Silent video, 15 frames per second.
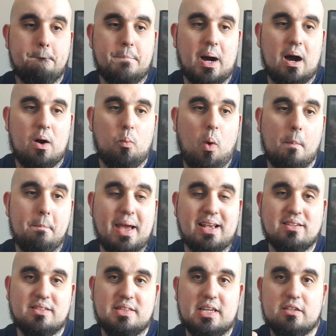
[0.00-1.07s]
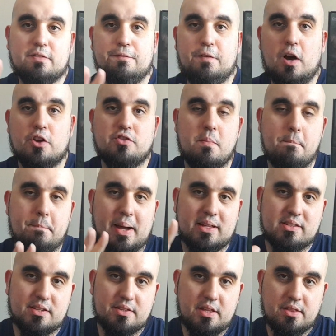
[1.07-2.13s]
But what makes this version
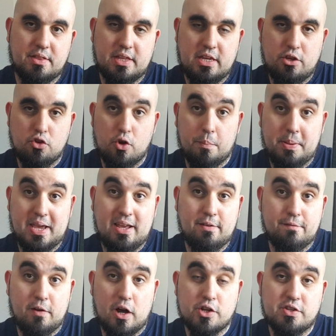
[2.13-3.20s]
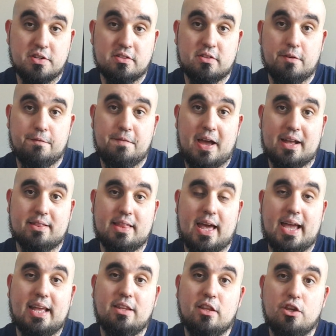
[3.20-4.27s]
better than the European version is the fact
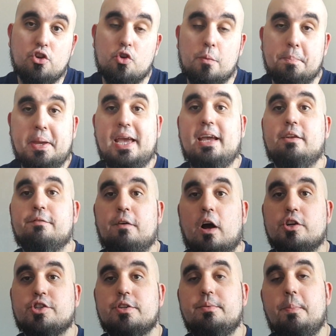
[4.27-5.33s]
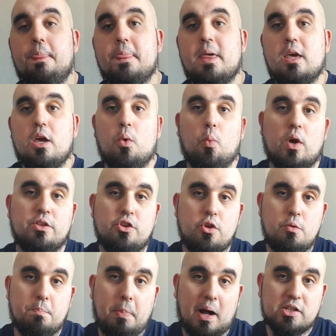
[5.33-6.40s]
that in the European version, when
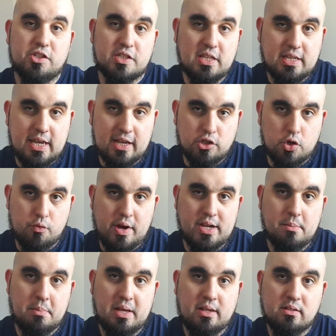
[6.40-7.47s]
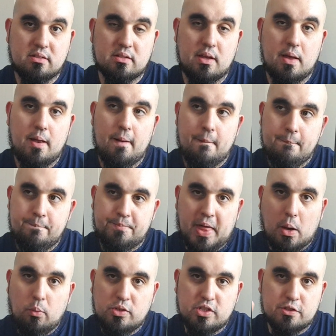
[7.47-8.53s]
you punched and kicked your enemies,
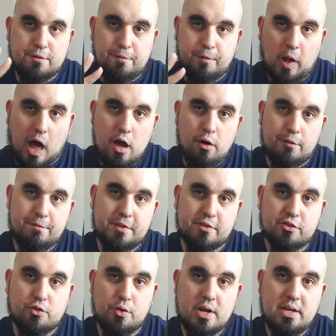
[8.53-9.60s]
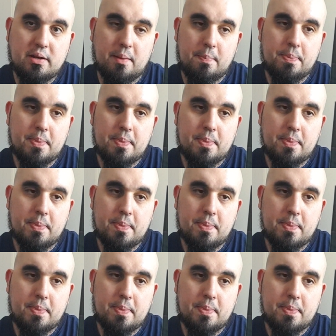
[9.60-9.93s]
they would just fly off the screen.